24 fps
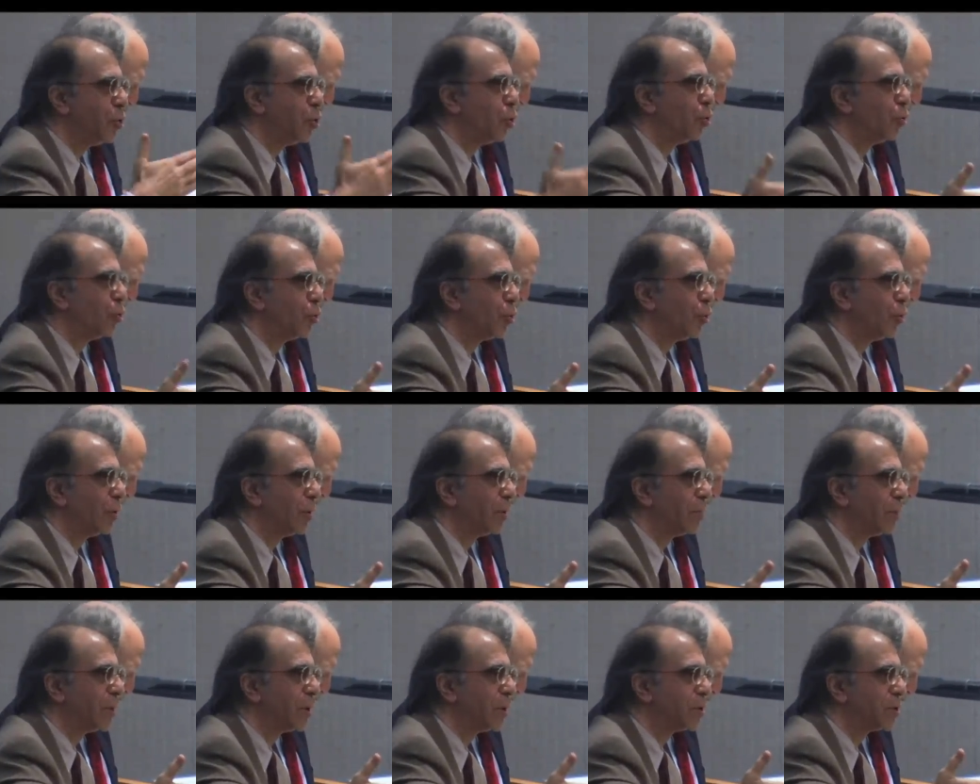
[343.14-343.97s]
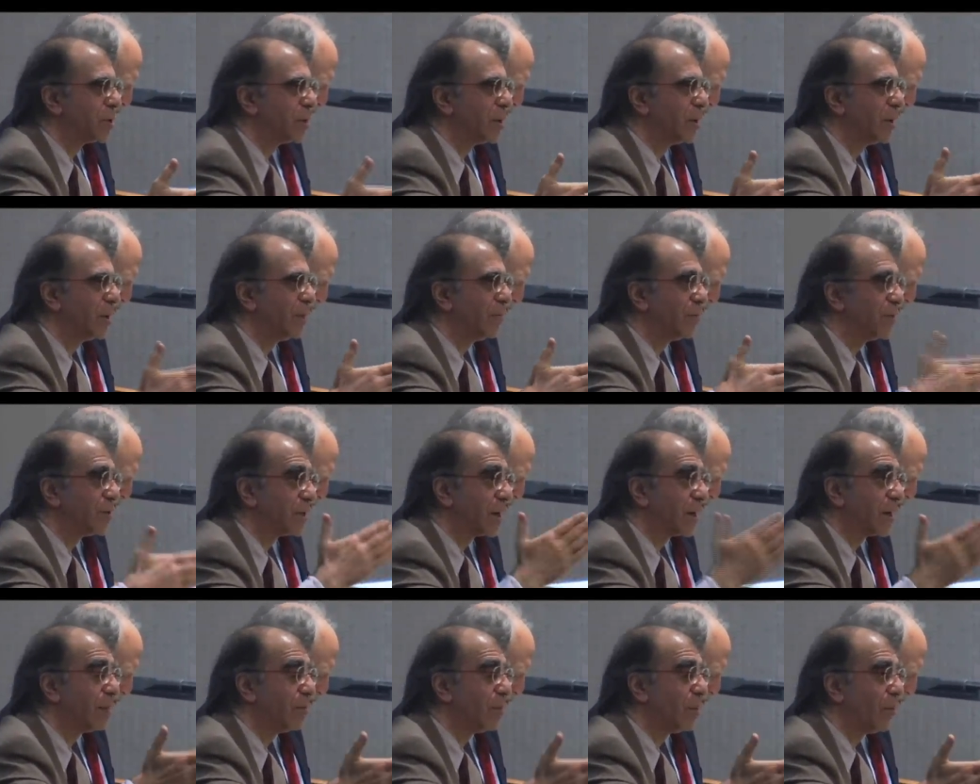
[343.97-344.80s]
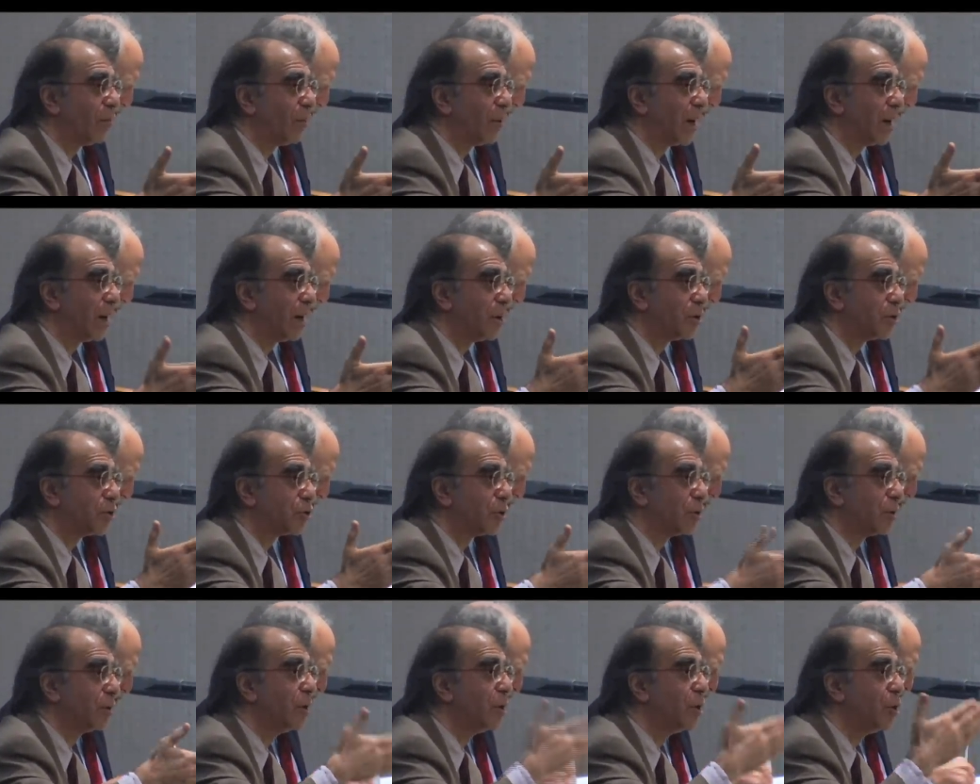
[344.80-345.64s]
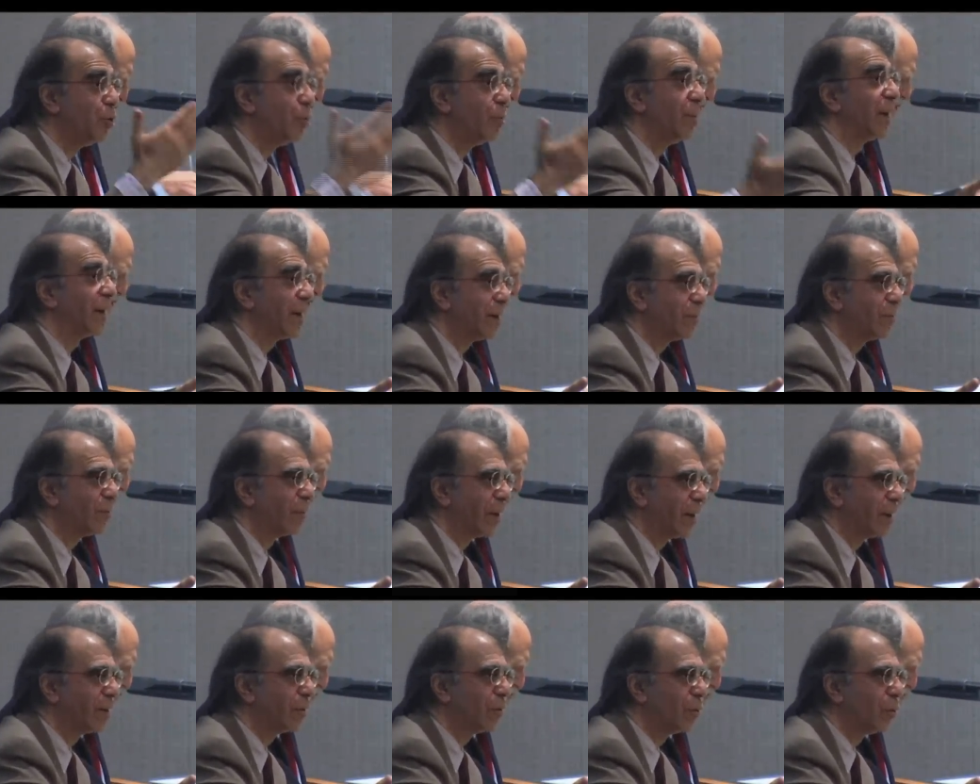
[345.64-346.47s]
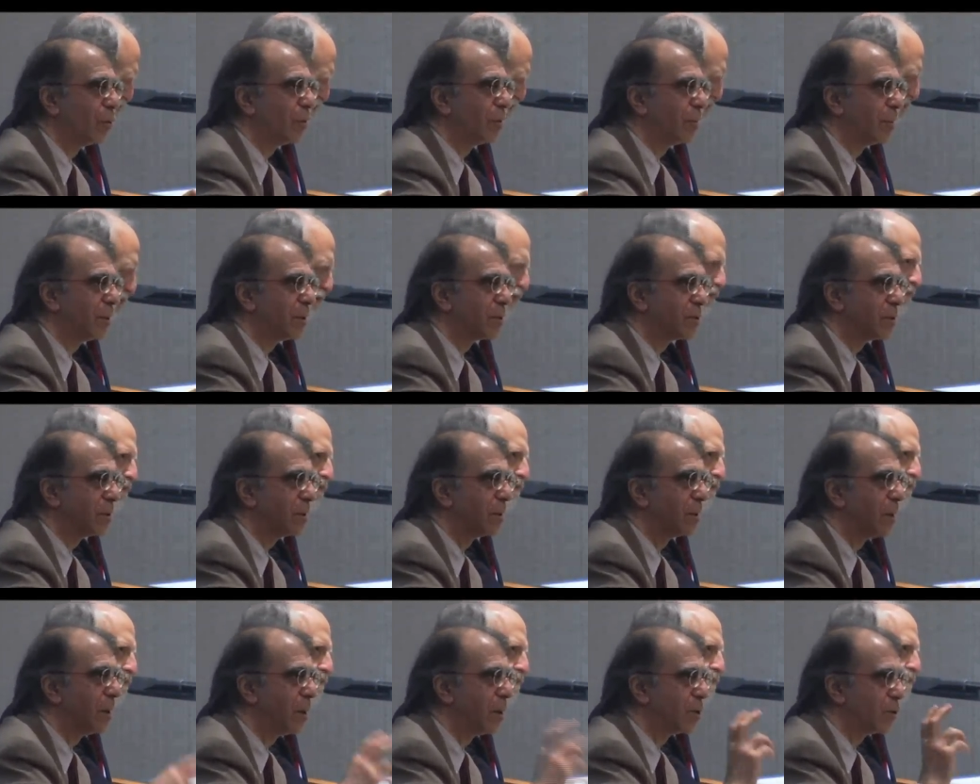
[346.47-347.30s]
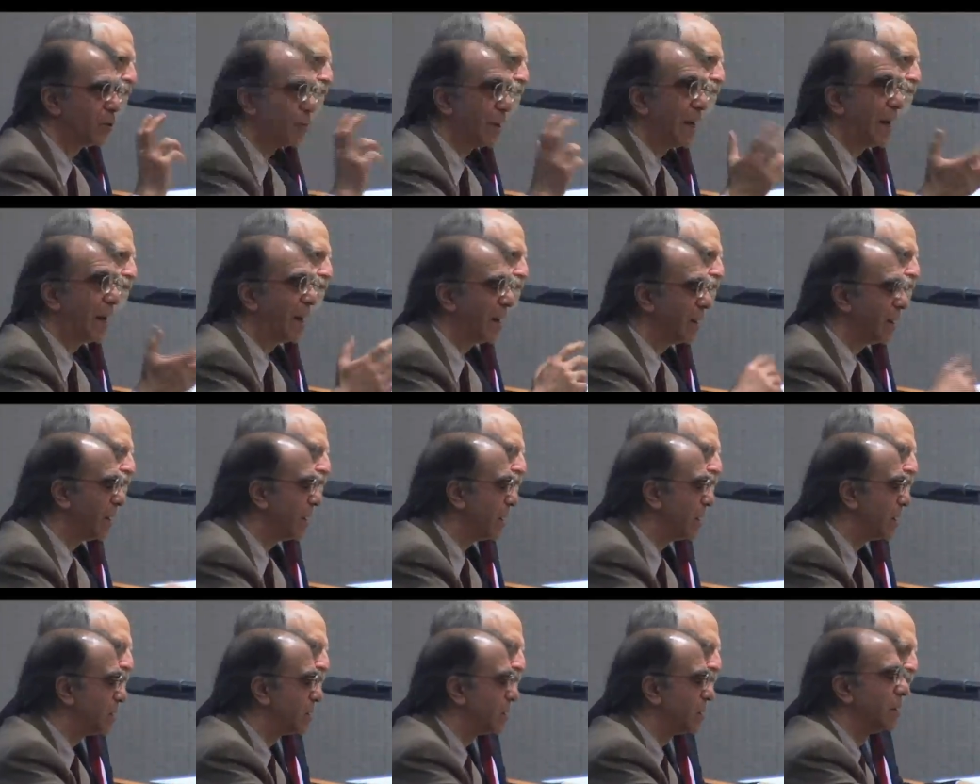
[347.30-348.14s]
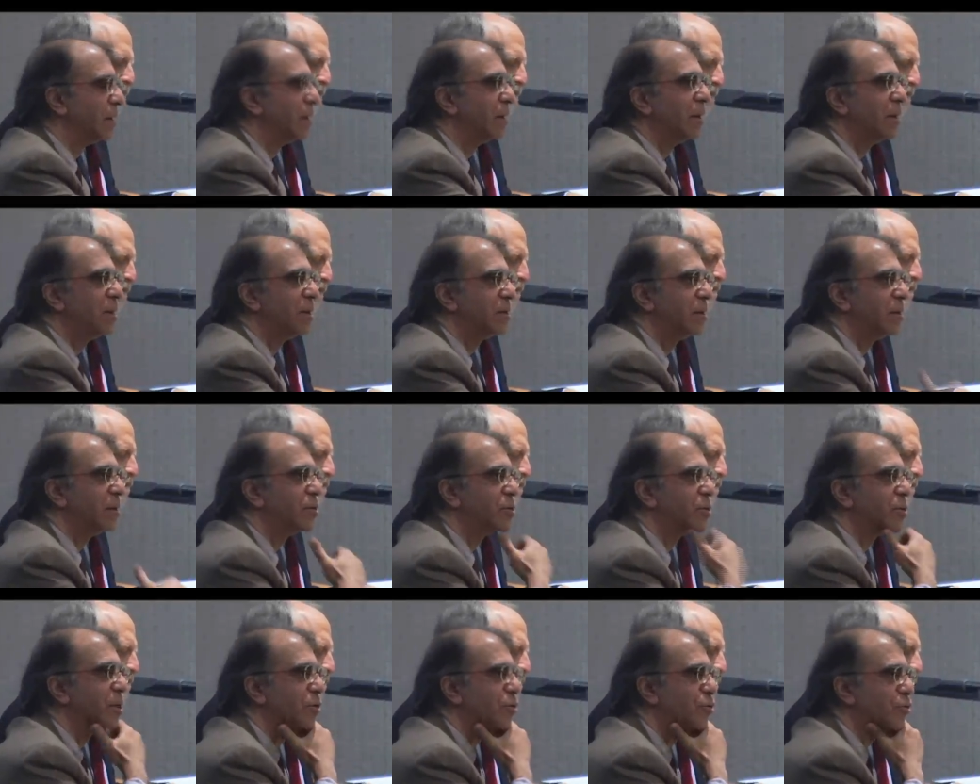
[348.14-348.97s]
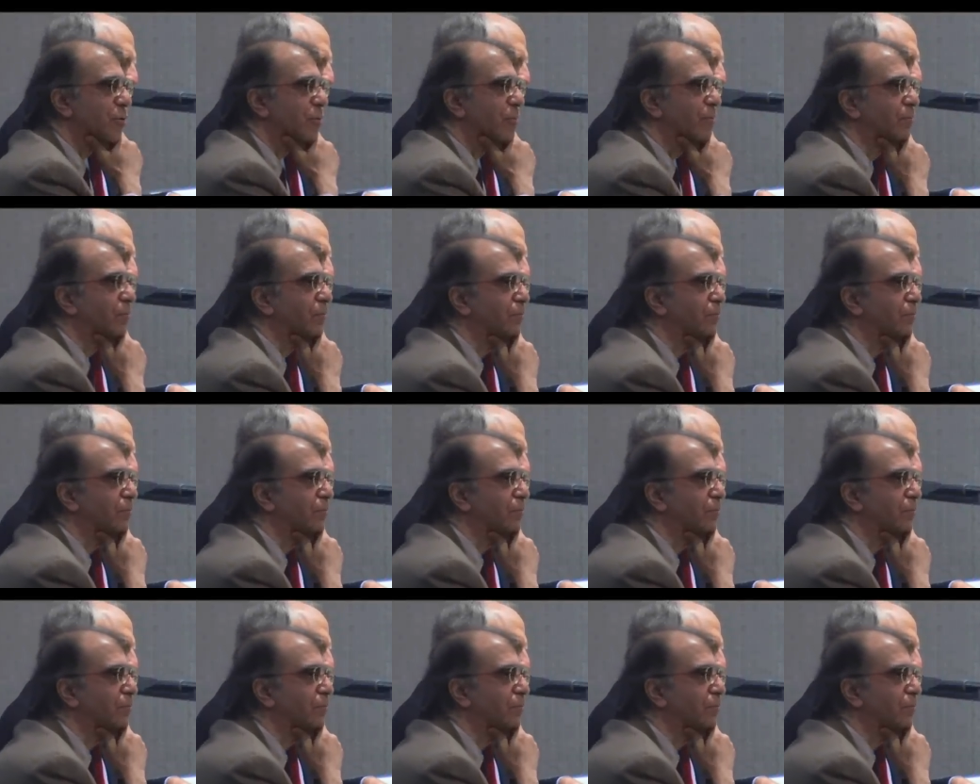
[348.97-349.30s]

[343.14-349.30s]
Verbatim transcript: don't hold the person. If it's a criminal violation, you may get the right to hold the person. So that, I think, is, an, is the distinction.